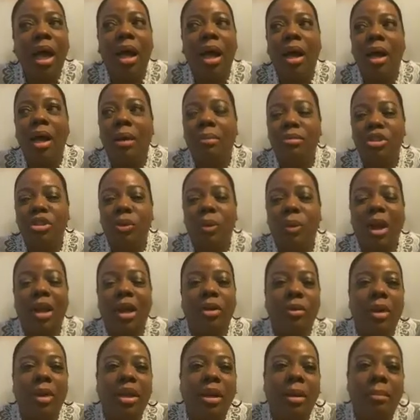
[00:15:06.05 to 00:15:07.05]
So I
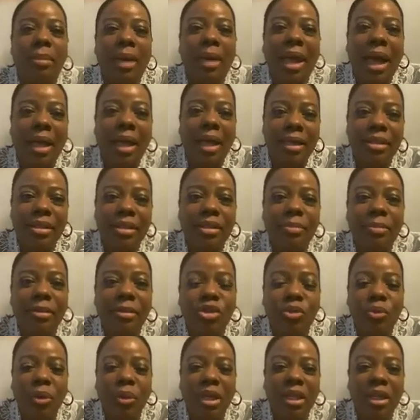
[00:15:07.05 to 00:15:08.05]
create a balance
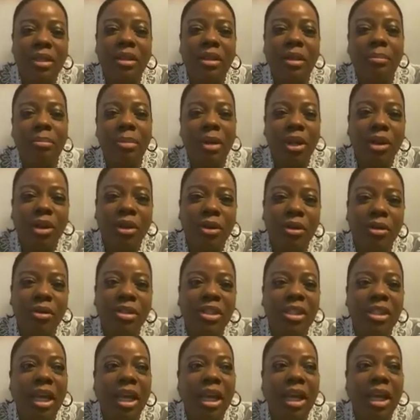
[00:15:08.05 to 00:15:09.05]
between the
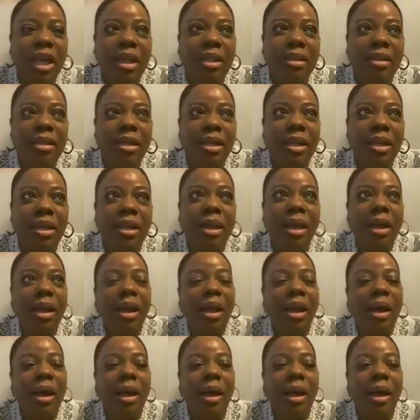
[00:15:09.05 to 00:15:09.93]
bitters and the